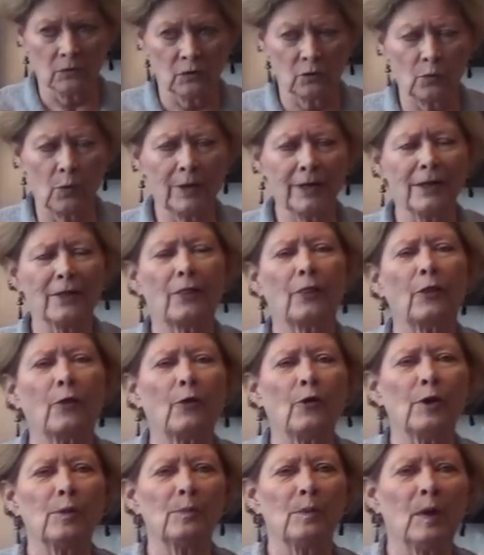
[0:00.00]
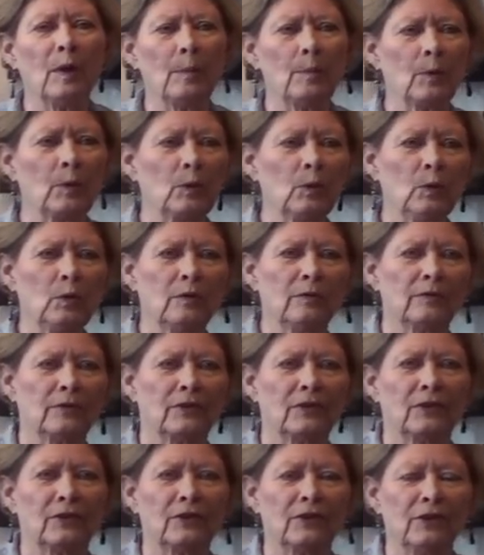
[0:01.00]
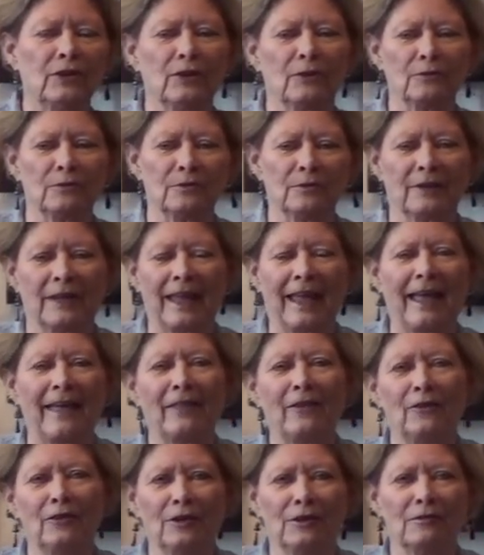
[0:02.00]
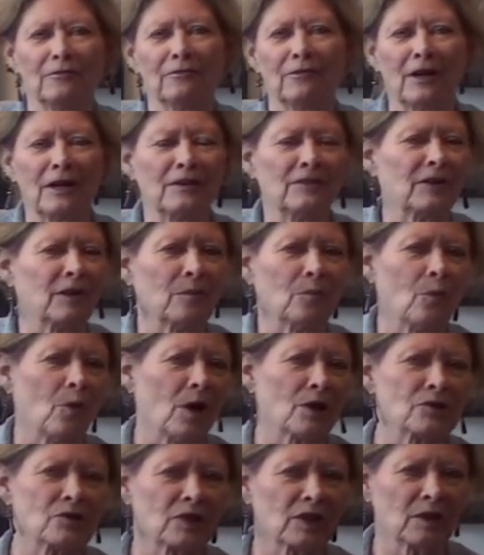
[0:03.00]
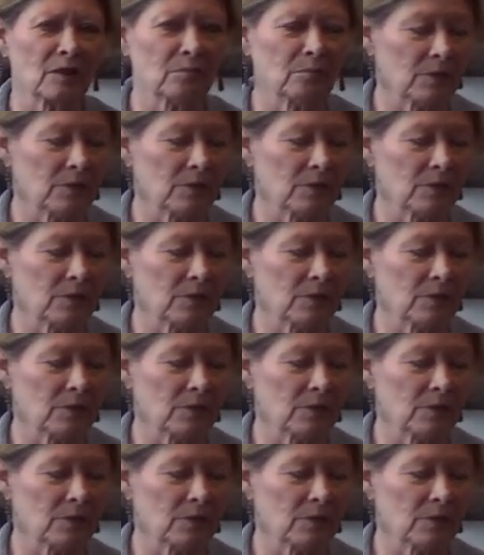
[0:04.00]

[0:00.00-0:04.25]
20, 30 people who have, you know, gathered in front of him, watching him